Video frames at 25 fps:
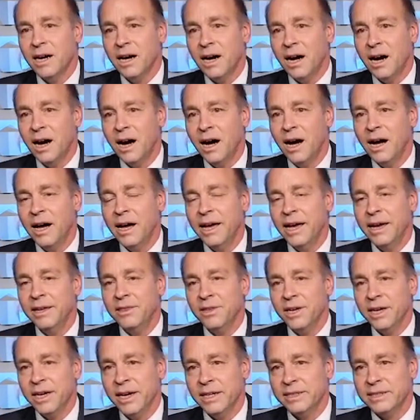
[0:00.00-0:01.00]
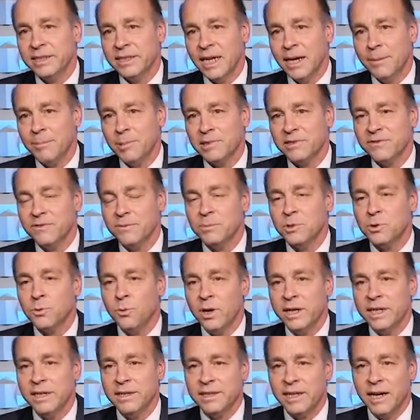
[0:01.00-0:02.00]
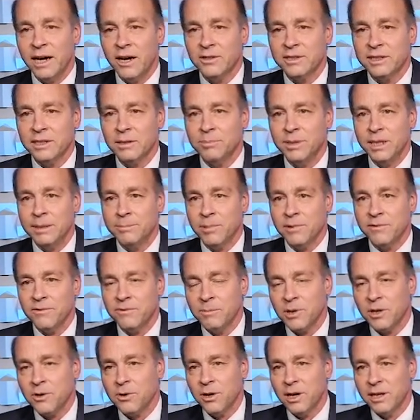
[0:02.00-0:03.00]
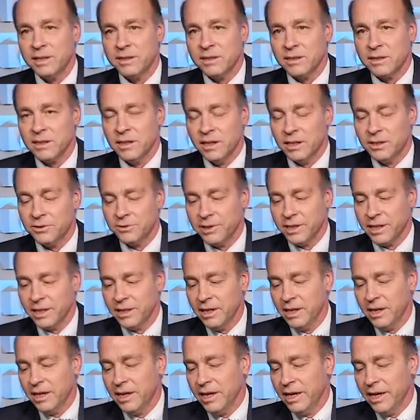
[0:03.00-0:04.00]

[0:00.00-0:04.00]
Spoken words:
And they had samples from 20,000 people from across the country